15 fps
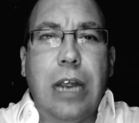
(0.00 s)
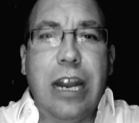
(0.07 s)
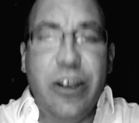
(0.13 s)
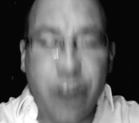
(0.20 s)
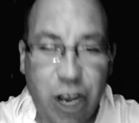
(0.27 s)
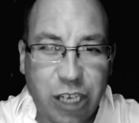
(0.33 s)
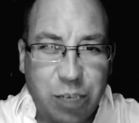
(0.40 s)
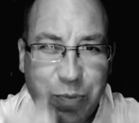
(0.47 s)

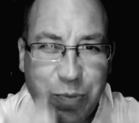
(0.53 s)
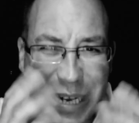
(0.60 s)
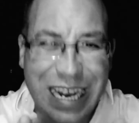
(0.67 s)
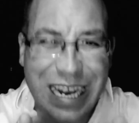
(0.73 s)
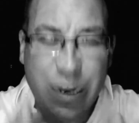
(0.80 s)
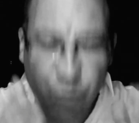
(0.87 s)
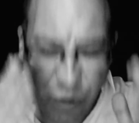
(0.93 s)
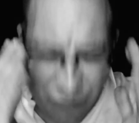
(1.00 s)
And thus
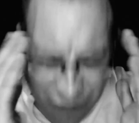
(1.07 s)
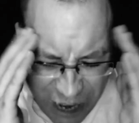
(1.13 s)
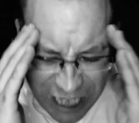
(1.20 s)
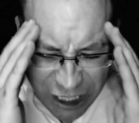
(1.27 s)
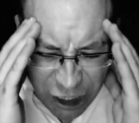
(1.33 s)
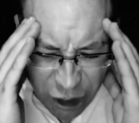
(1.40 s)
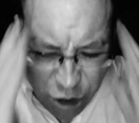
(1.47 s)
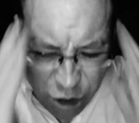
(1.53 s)
begin with
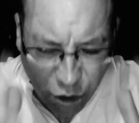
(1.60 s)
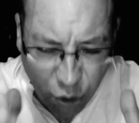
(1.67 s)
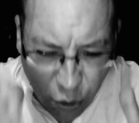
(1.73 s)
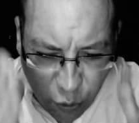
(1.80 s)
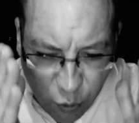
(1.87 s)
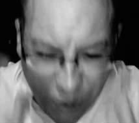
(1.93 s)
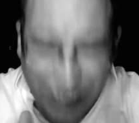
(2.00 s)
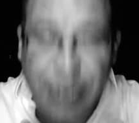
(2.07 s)
facing the
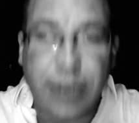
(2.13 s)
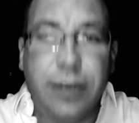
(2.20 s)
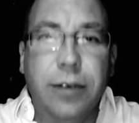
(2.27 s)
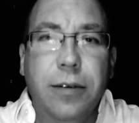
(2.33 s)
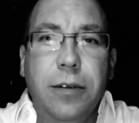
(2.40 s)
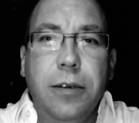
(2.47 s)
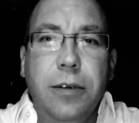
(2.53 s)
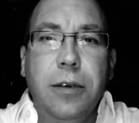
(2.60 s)
truth
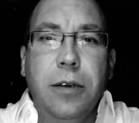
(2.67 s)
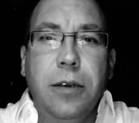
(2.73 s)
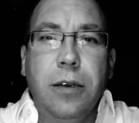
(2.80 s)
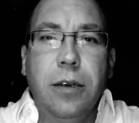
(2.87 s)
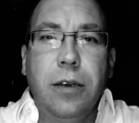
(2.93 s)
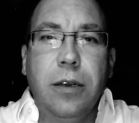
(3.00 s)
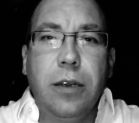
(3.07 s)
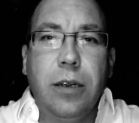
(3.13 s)
within.
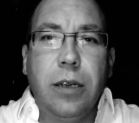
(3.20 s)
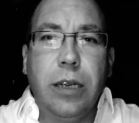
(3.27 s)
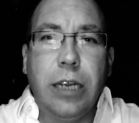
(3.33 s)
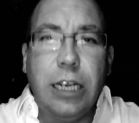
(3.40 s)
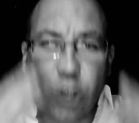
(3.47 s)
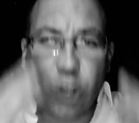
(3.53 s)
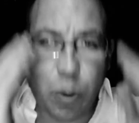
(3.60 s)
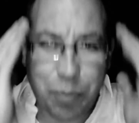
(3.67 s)

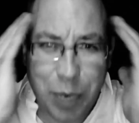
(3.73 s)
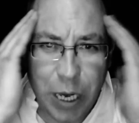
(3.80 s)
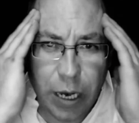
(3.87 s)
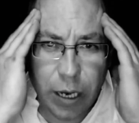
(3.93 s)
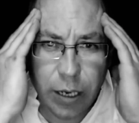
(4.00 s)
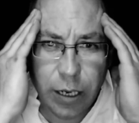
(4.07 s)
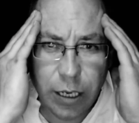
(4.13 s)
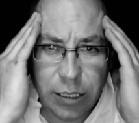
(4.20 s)
It's up
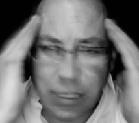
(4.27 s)
here.